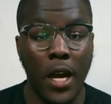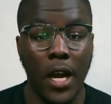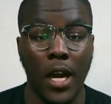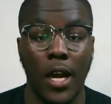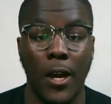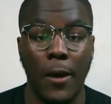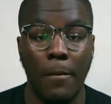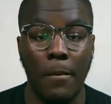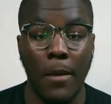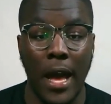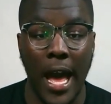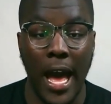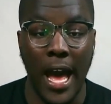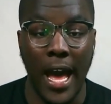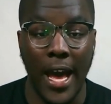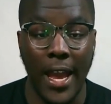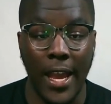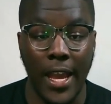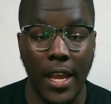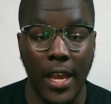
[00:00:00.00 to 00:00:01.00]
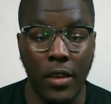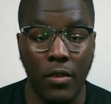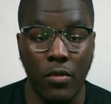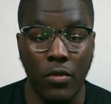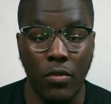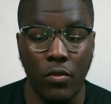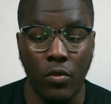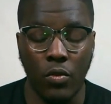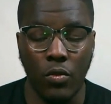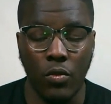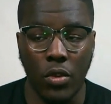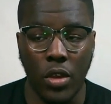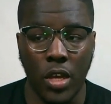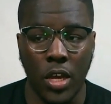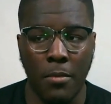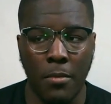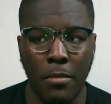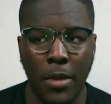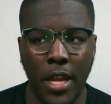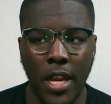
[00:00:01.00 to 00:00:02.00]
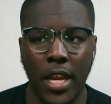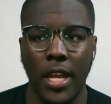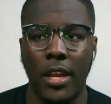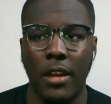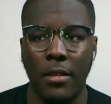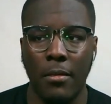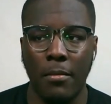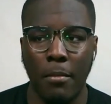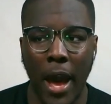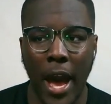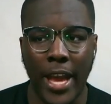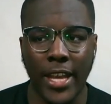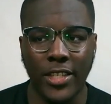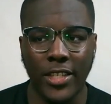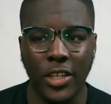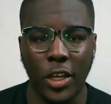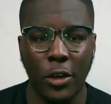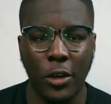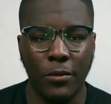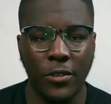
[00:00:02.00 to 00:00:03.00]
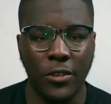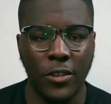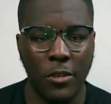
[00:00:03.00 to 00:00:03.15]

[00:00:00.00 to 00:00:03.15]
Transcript: I committed myself